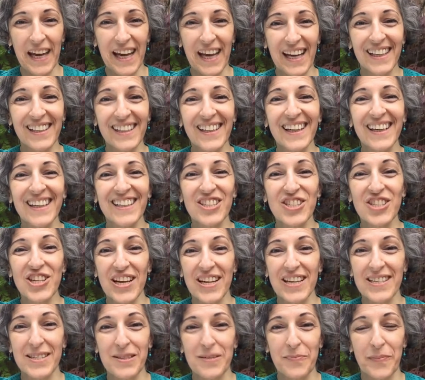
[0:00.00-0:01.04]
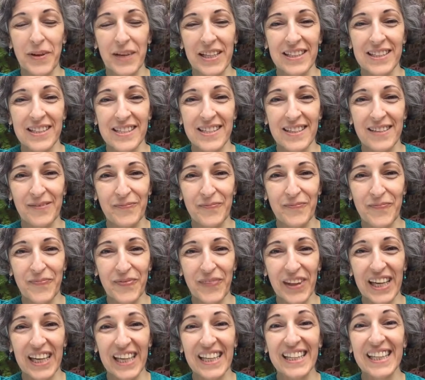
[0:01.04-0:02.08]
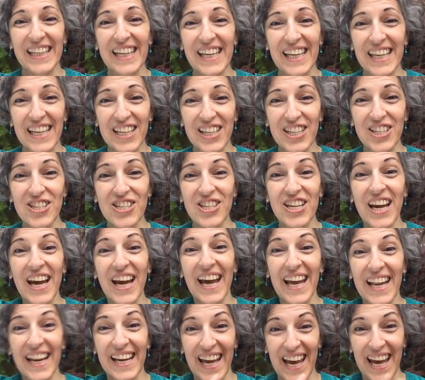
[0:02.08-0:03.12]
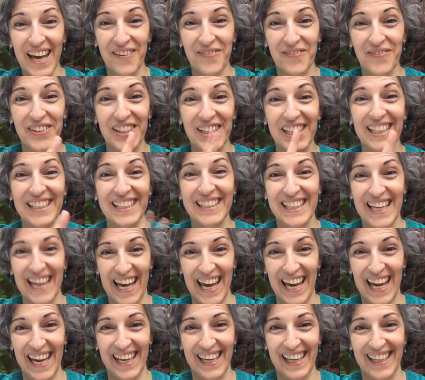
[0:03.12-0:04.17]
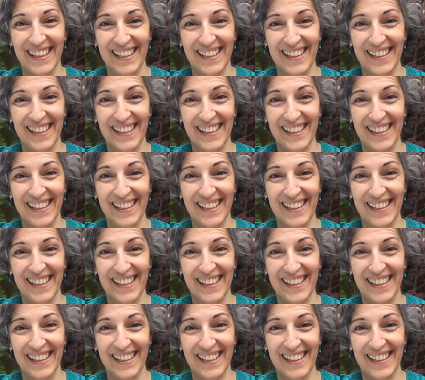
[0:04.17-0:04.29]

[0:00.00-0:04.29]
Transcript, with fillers: and adjustments in each and every day.